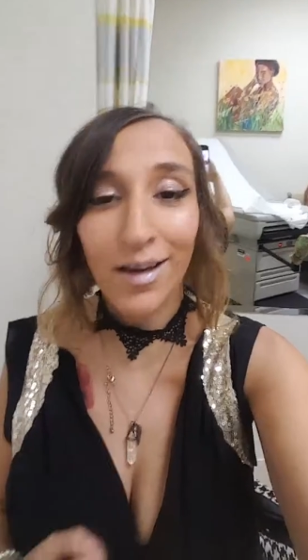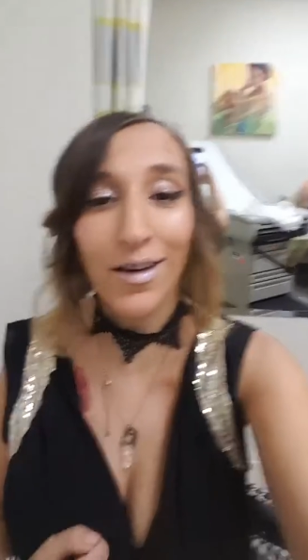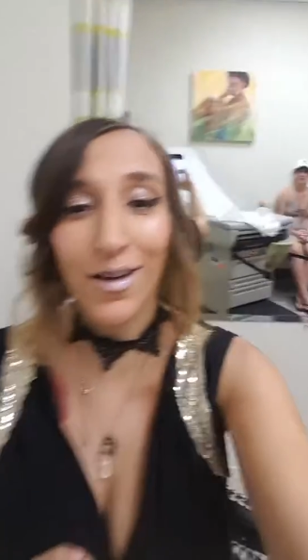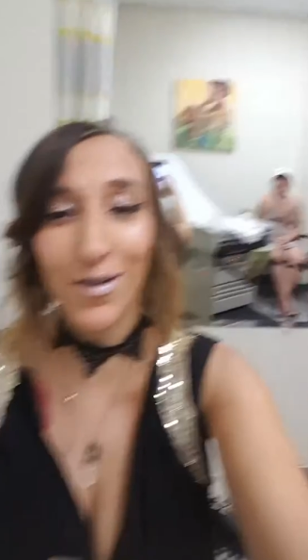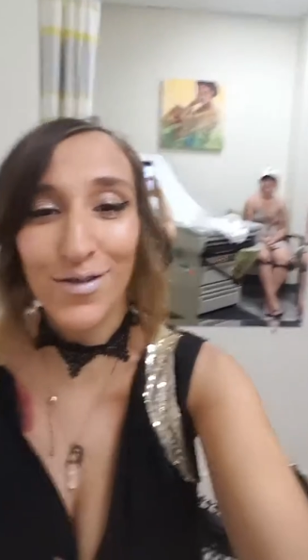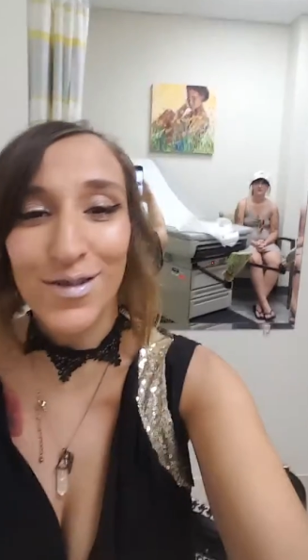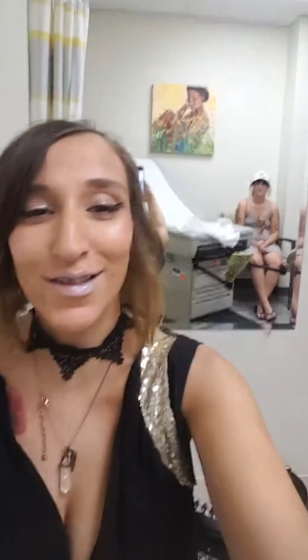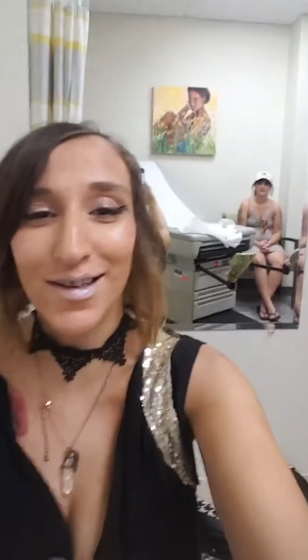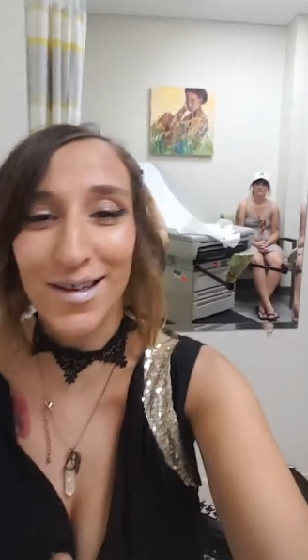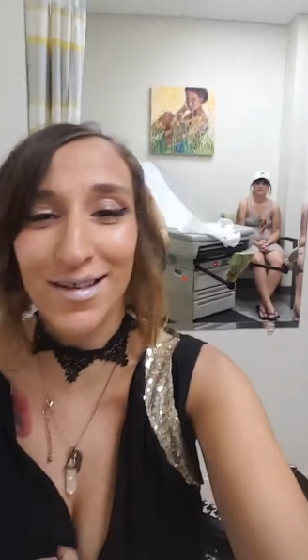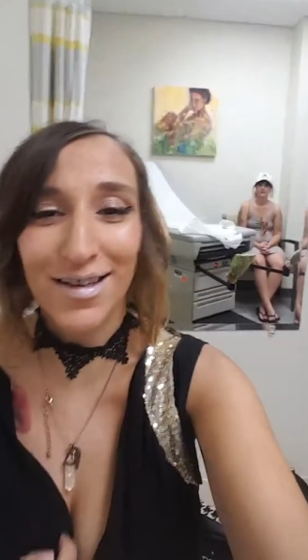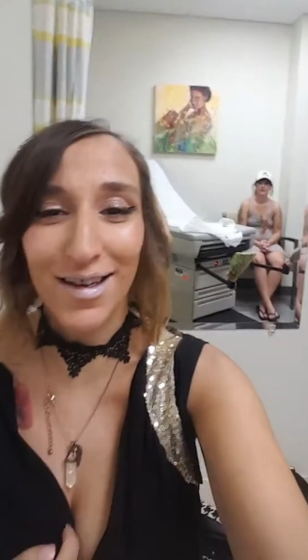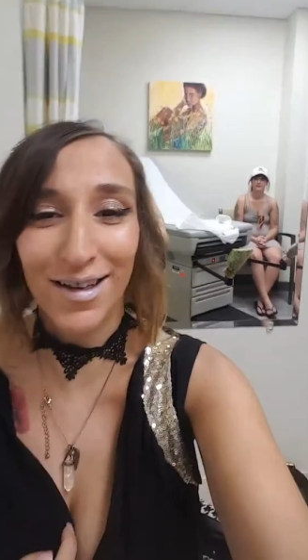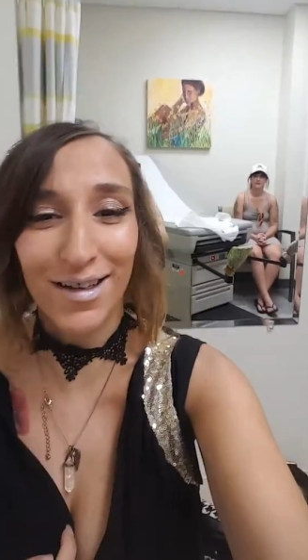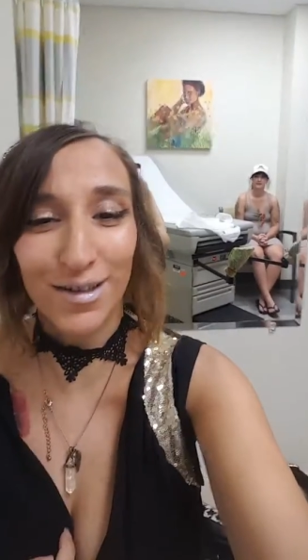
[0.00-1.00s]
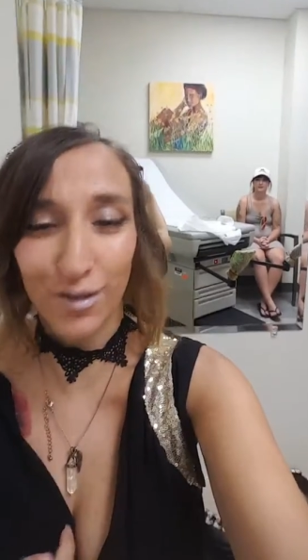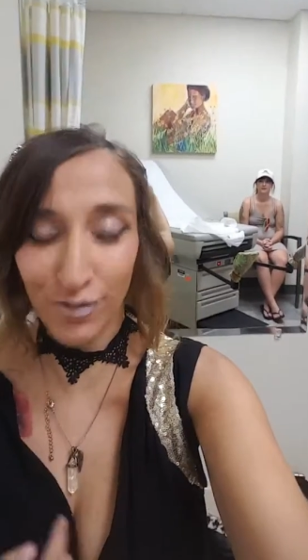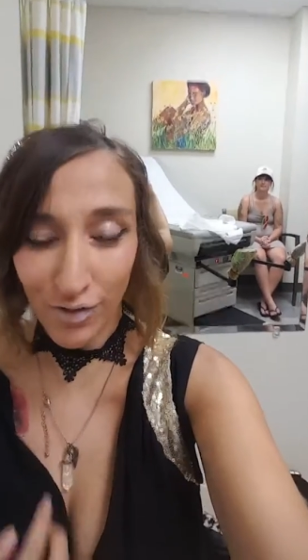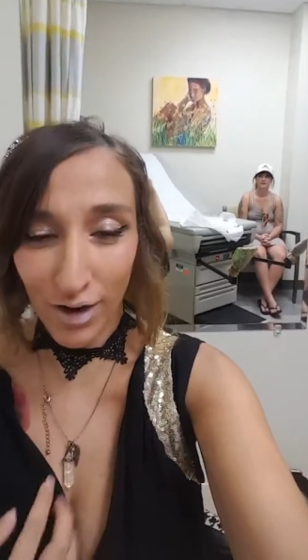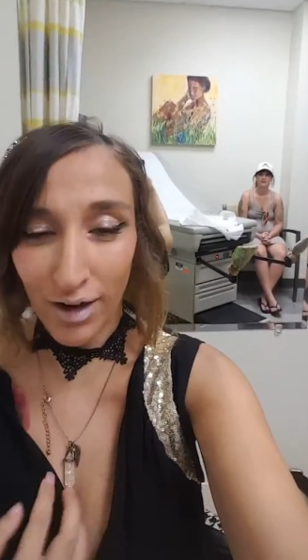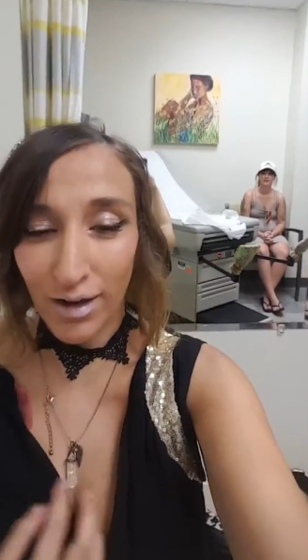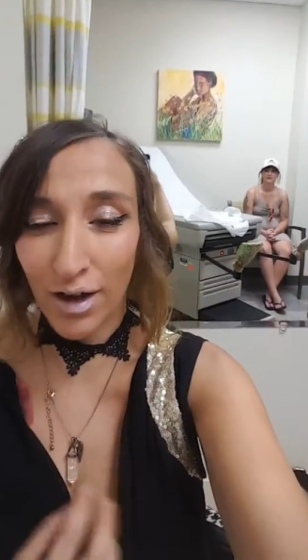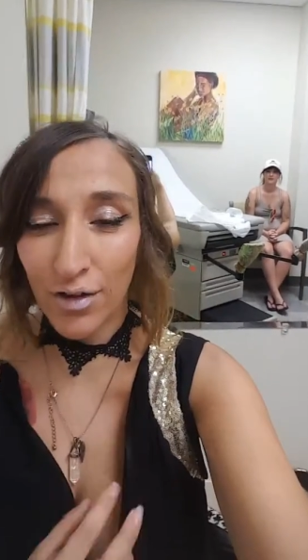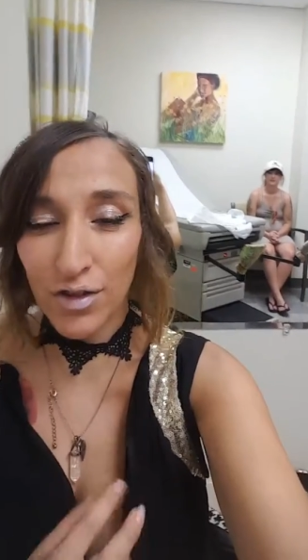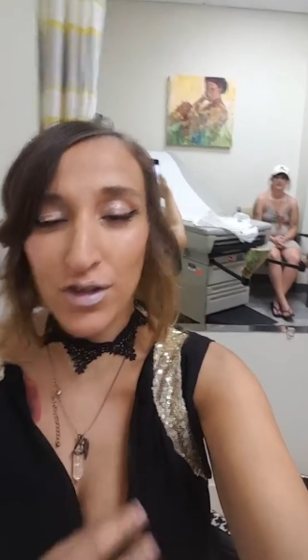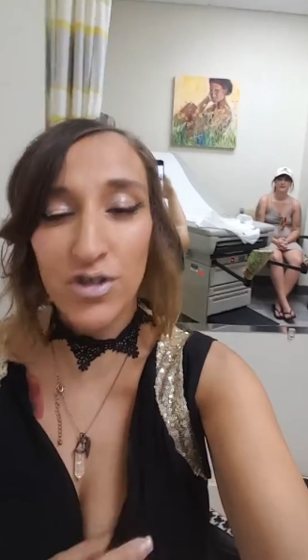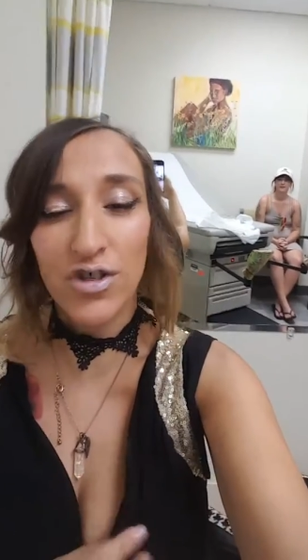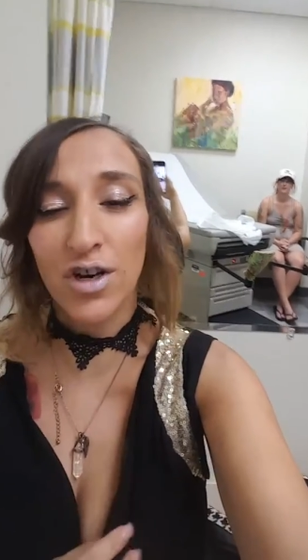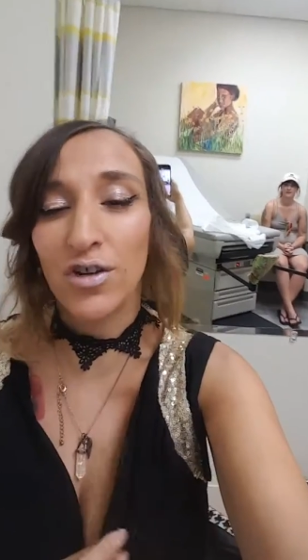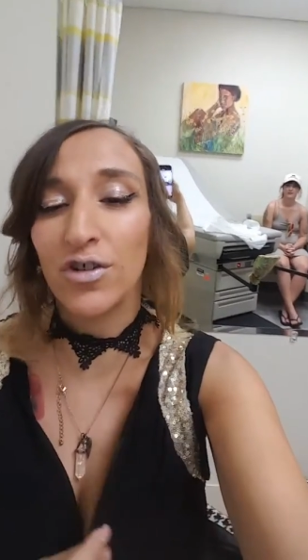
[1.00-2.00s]
news is I get to find out the
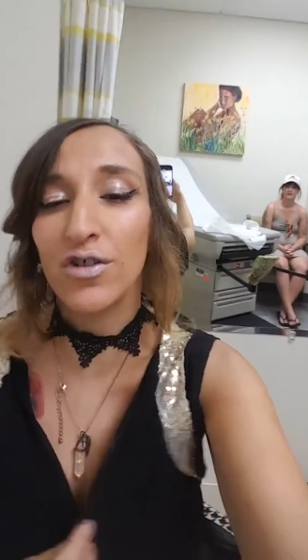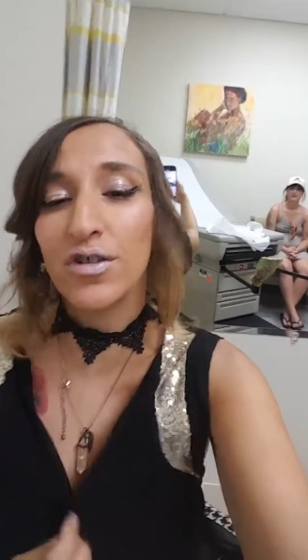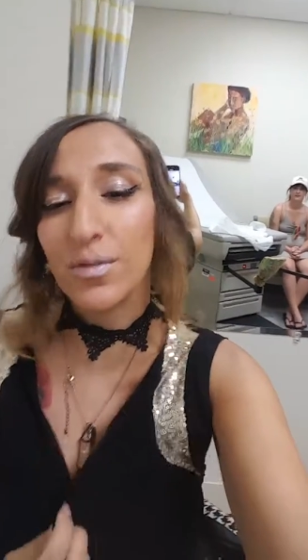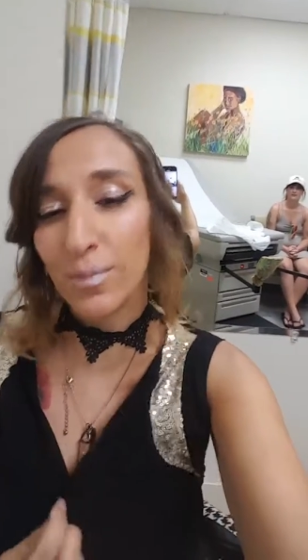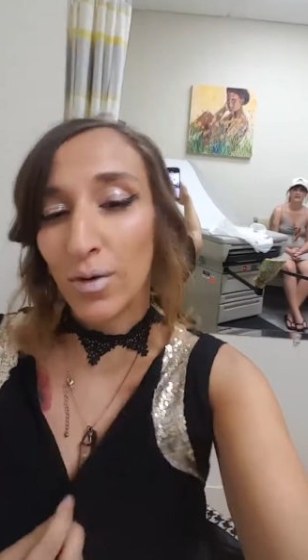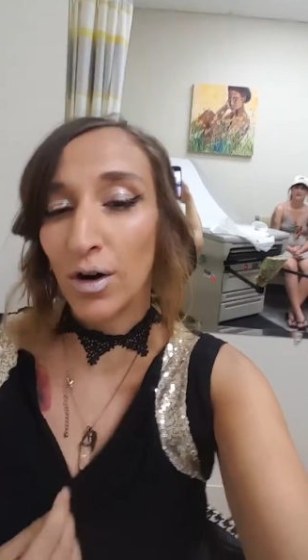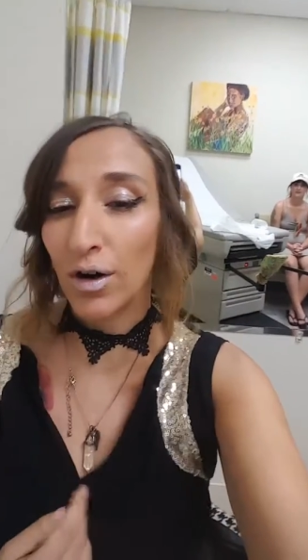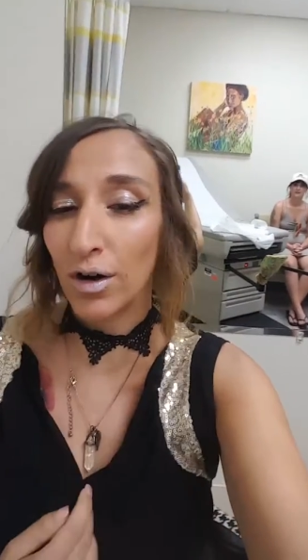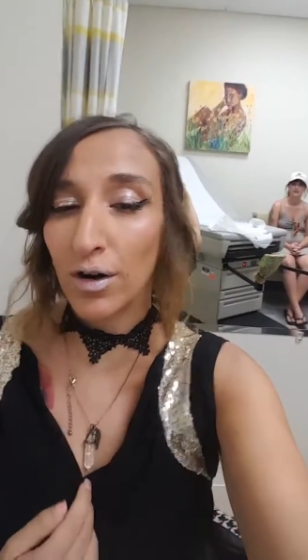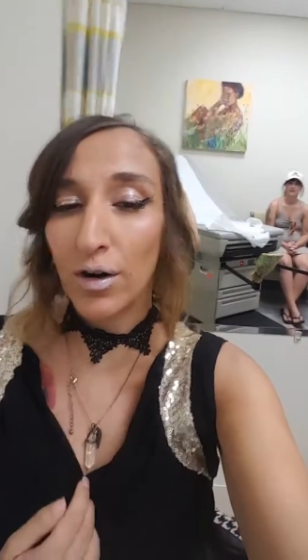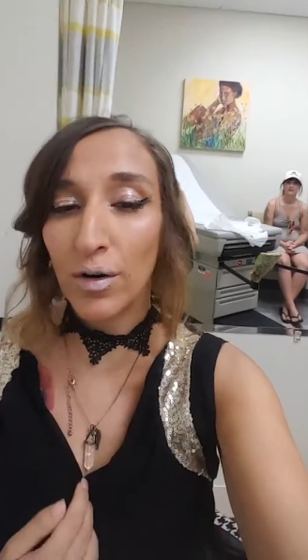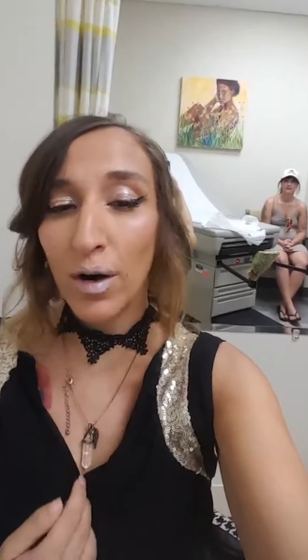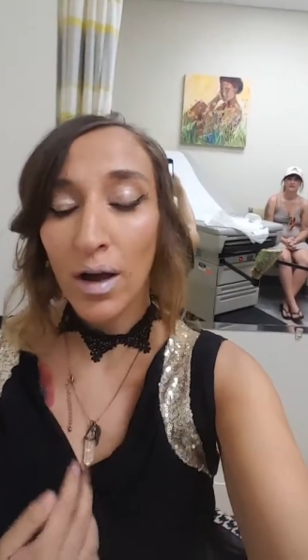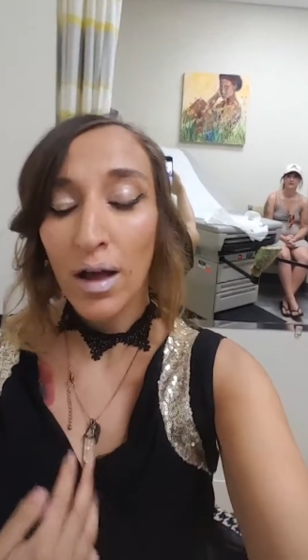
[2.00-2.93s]
gender tomorrow